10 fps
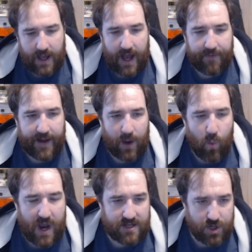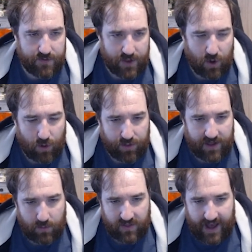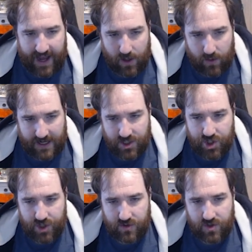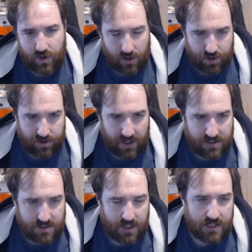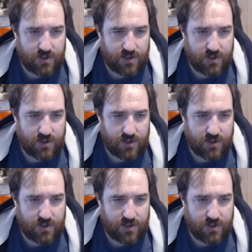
and then I went over the whole thing with Agarax Dunes contrast.